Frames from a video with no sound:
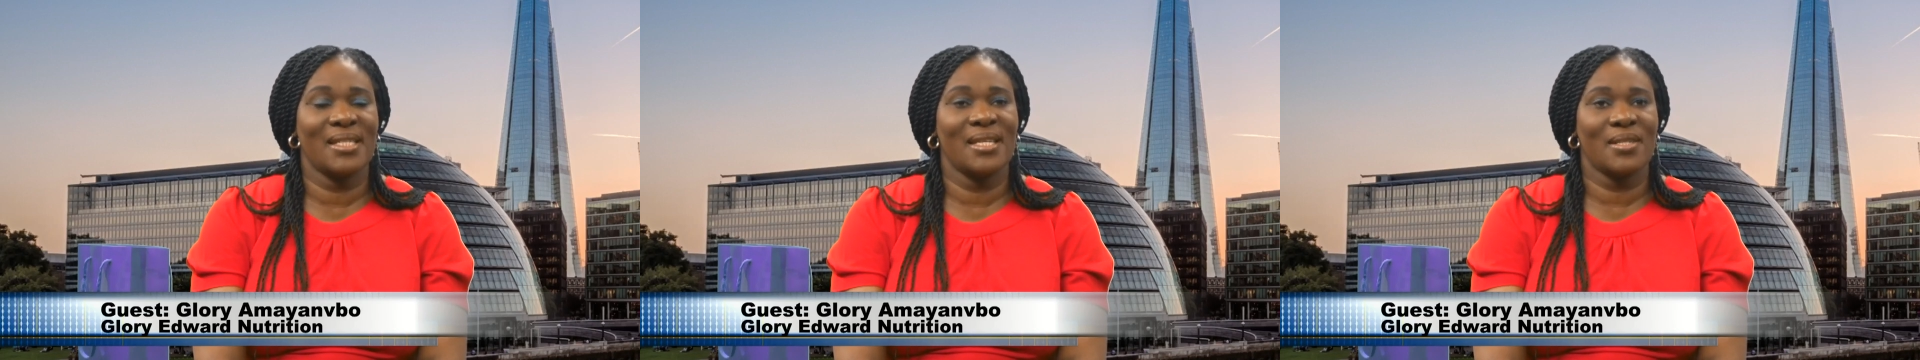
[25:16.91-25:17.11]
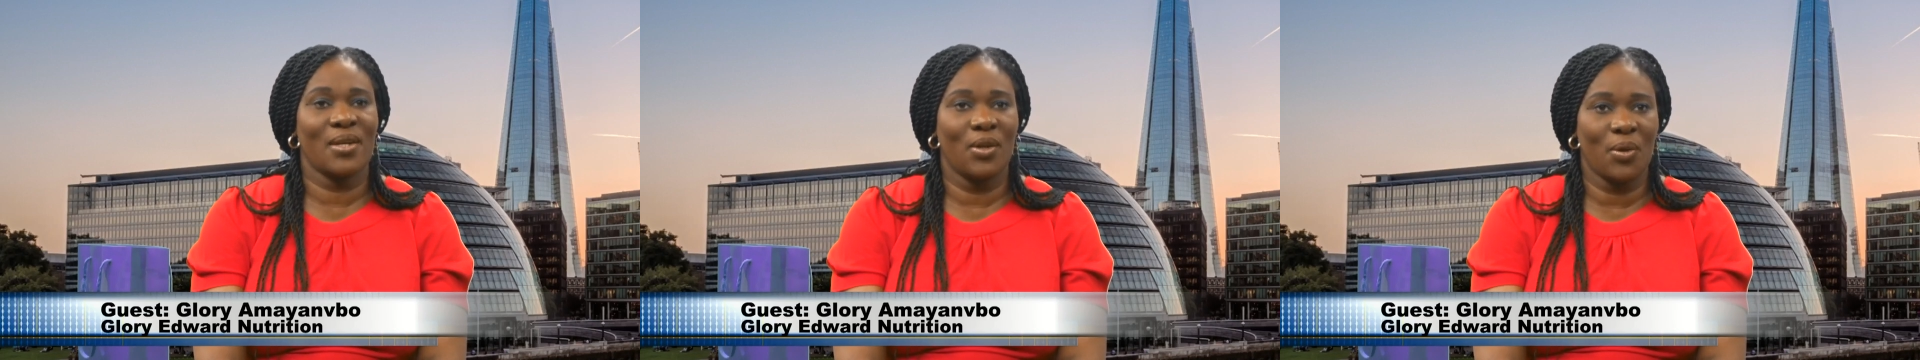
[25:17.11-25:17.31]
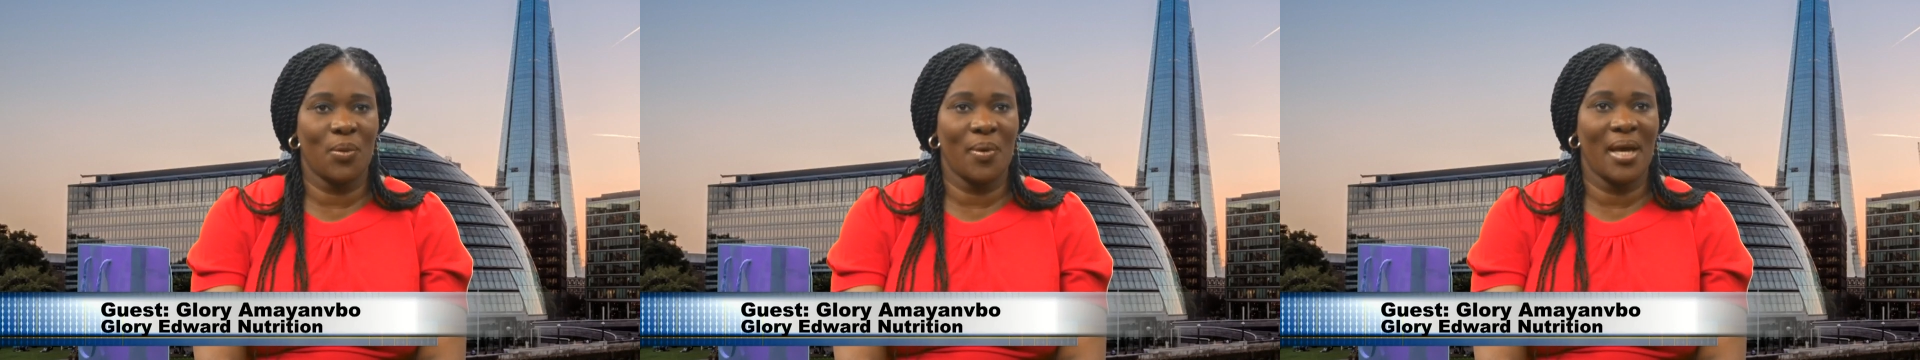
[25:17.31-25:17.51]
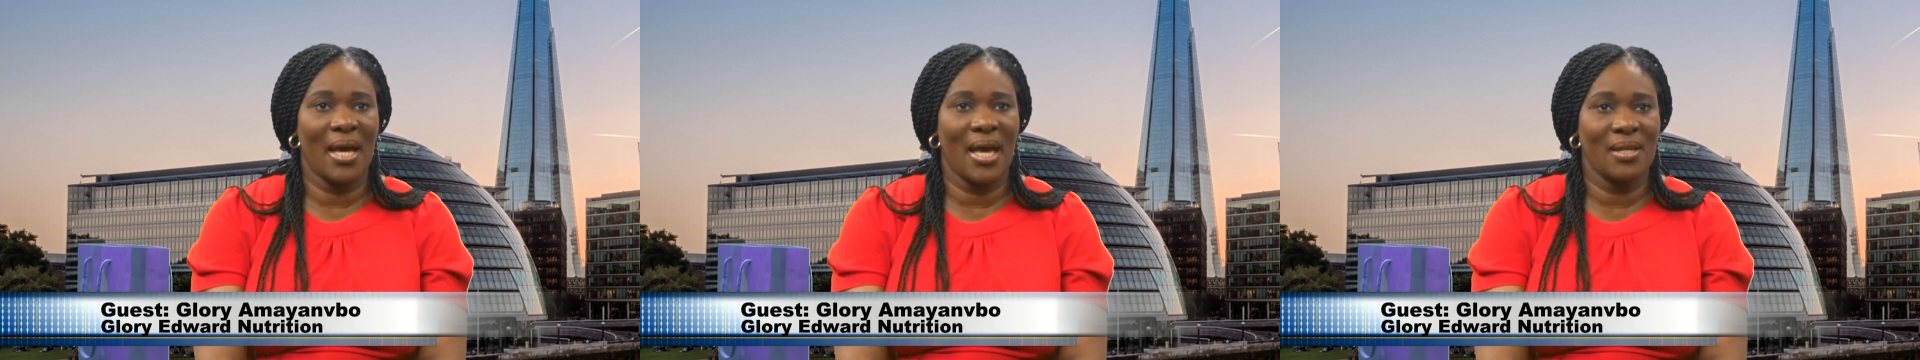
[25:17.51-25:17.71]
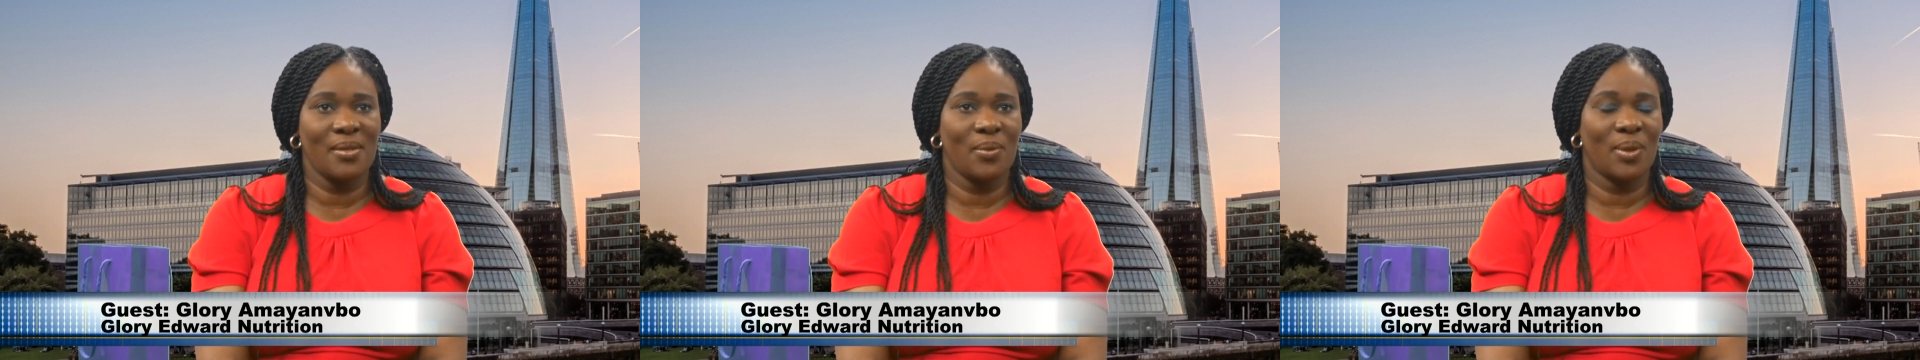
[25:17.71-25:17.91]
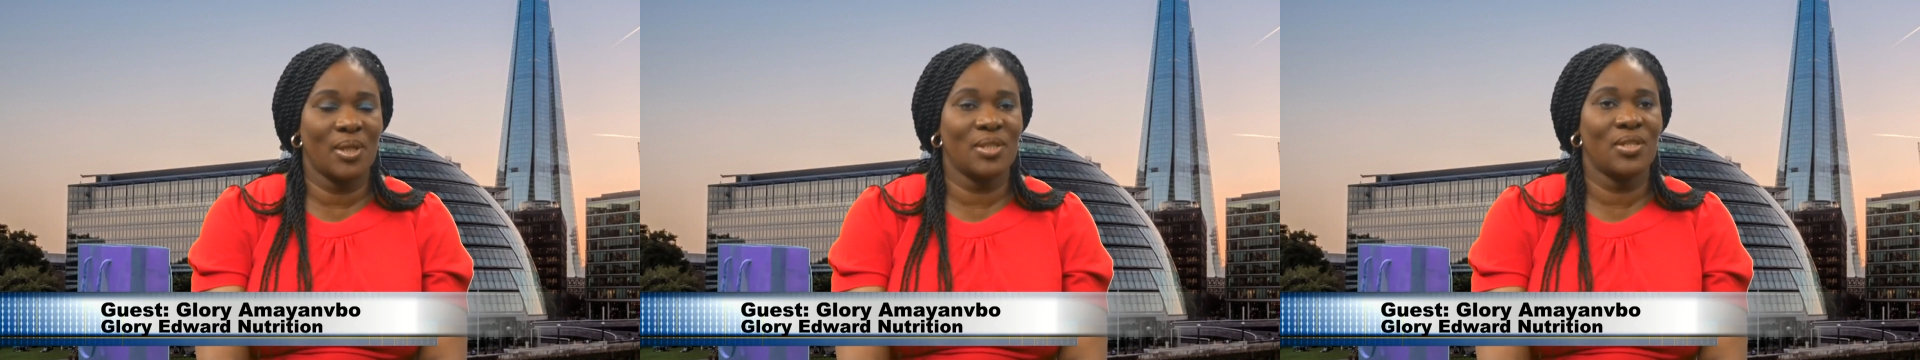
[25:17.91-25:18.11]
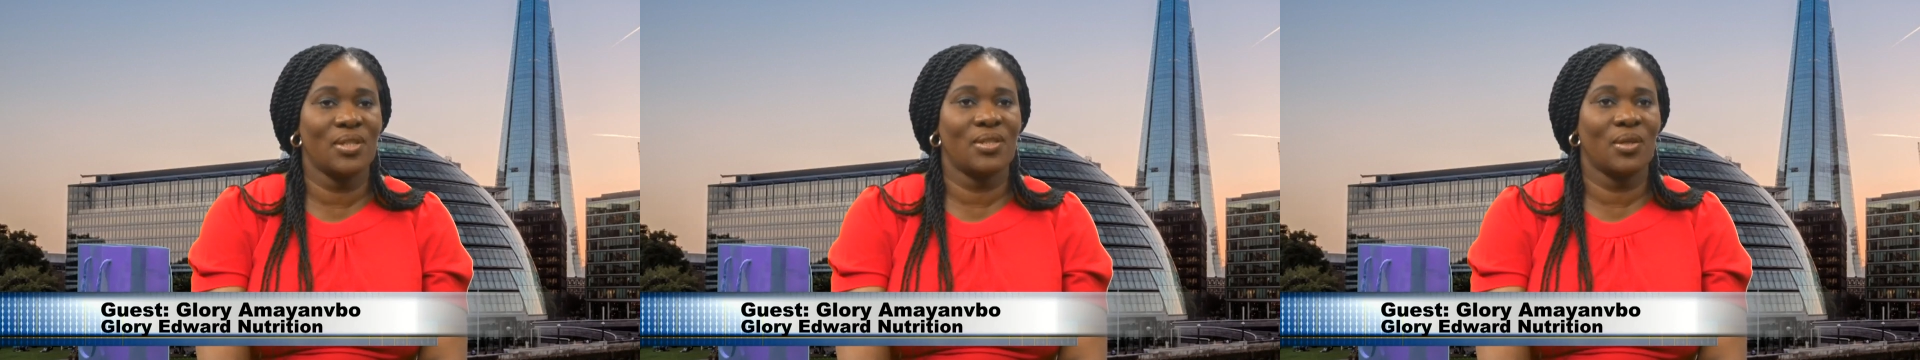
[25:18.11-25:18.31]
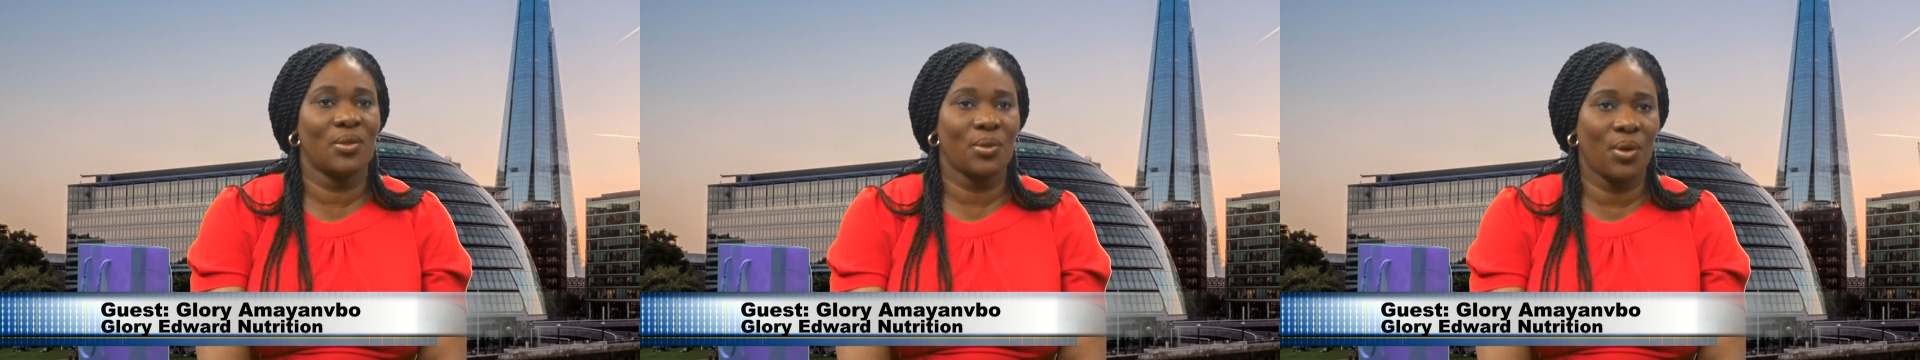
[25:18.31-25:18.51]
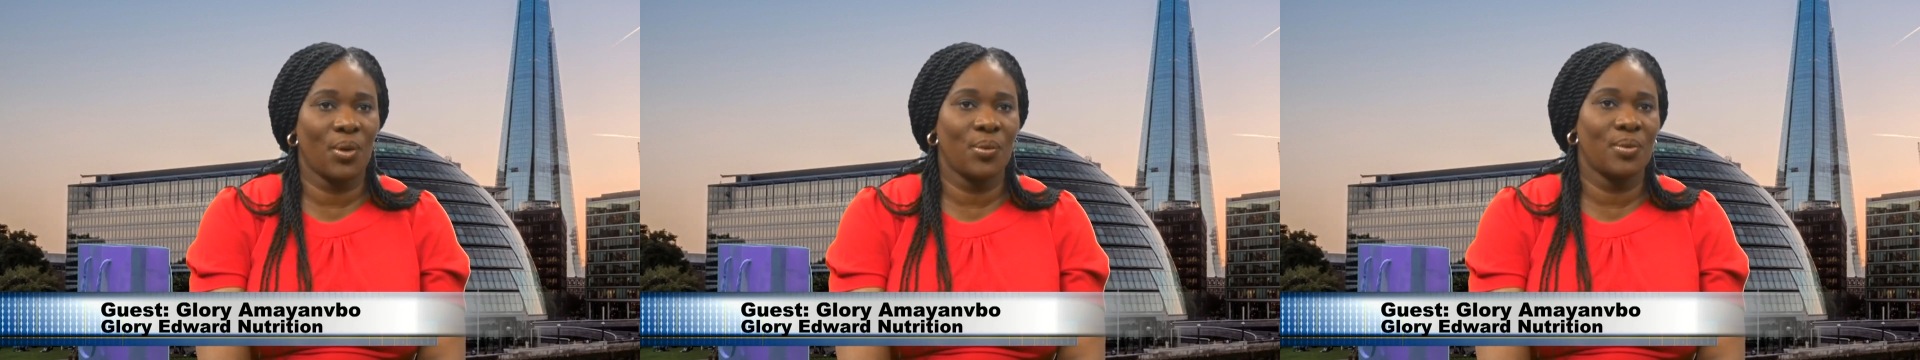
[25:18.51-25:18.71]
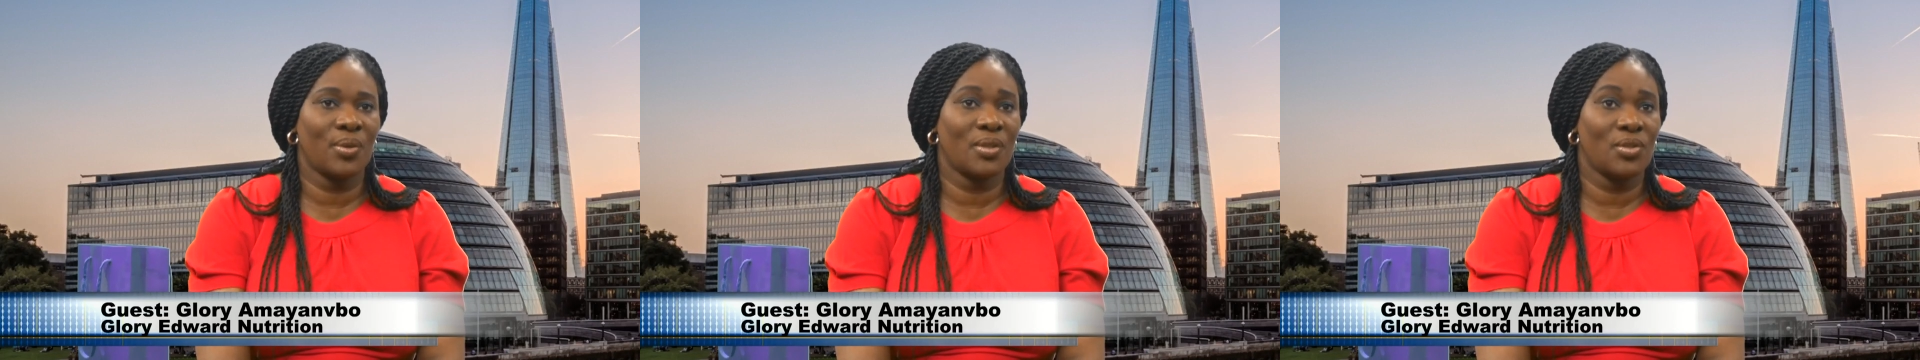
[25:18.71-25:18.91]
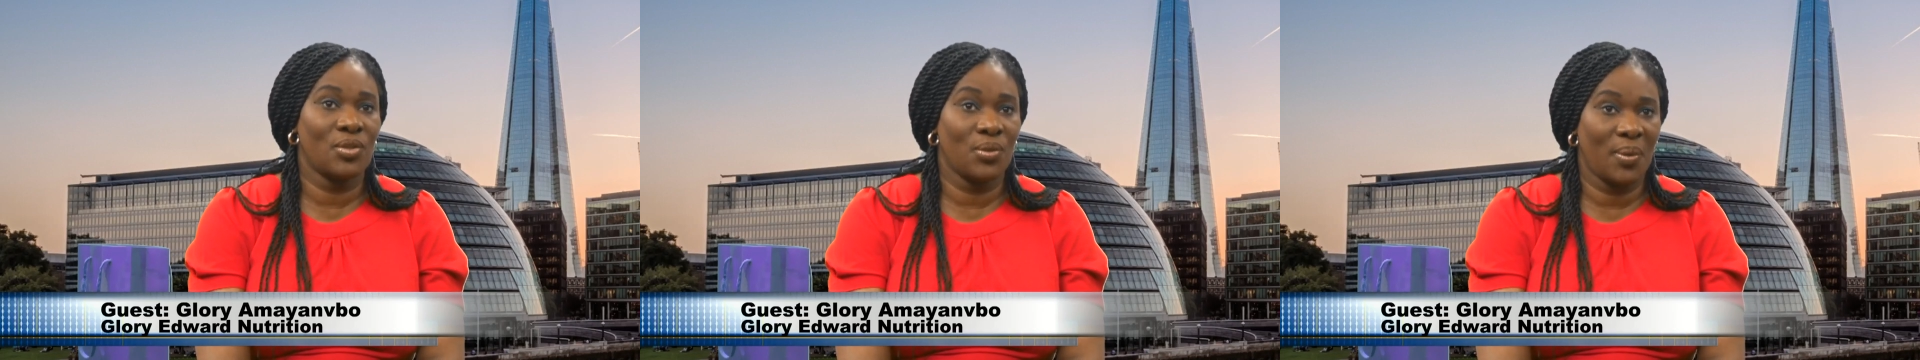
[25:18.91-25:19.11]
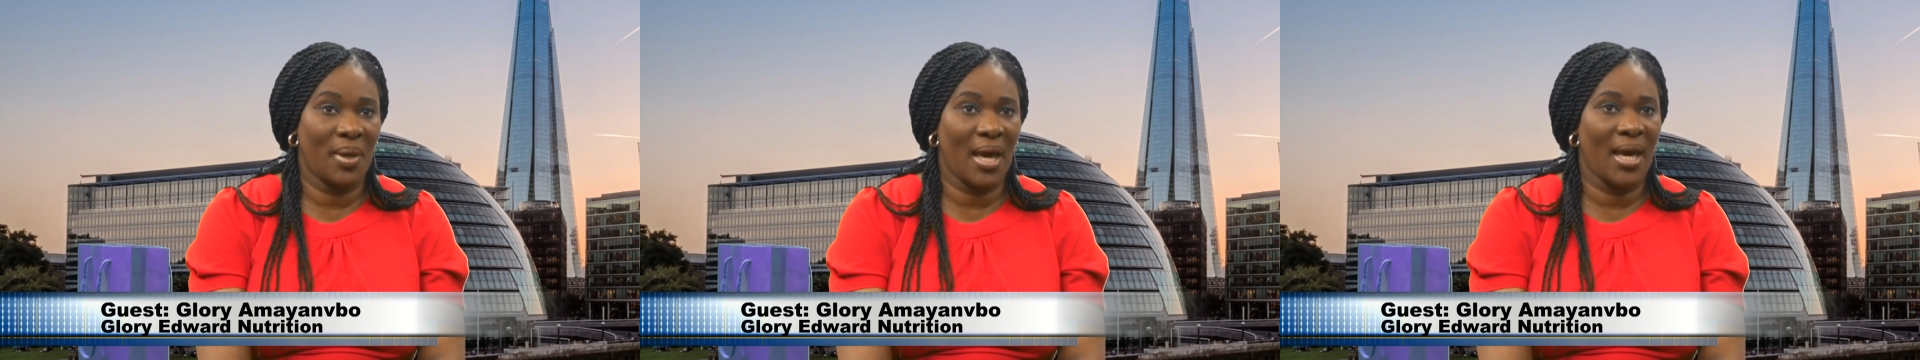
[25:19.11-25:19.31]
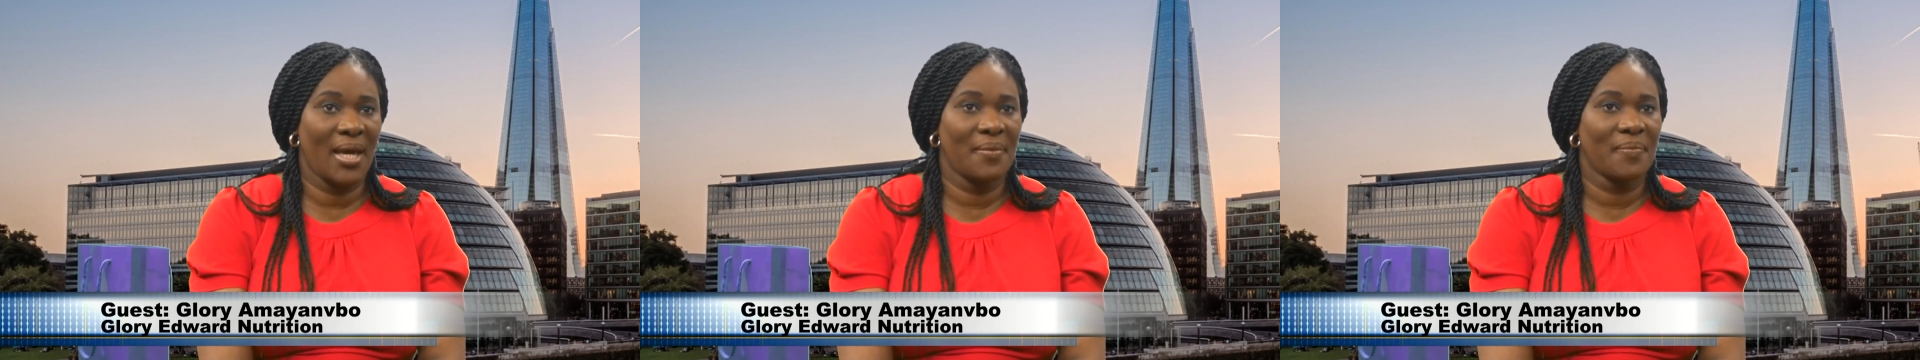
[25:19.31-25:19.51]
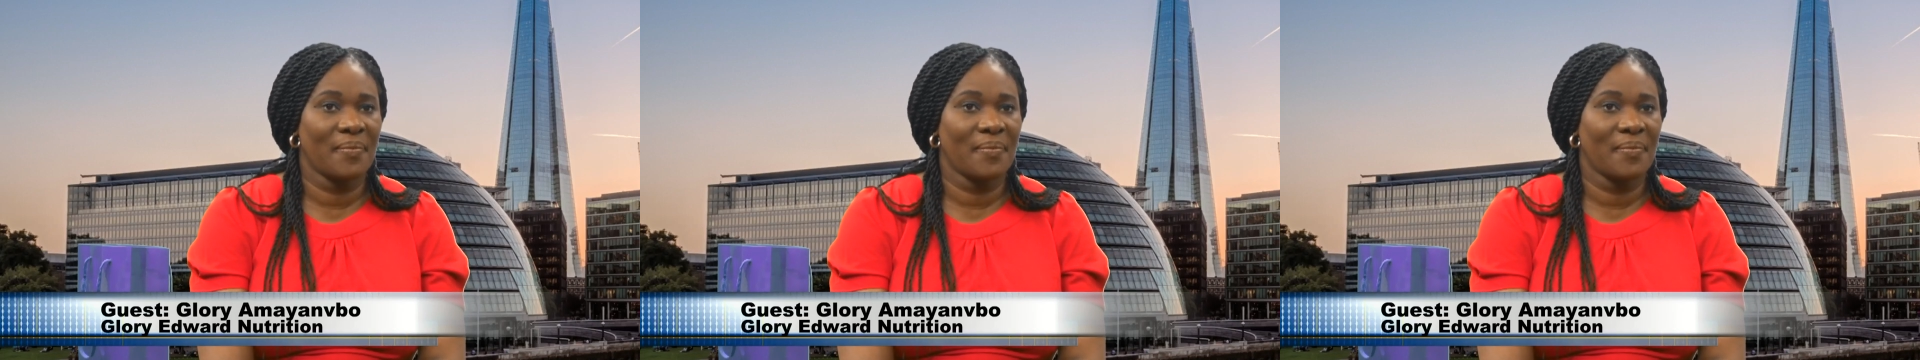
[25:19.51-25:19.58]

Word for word: is gloryedward.co.uk.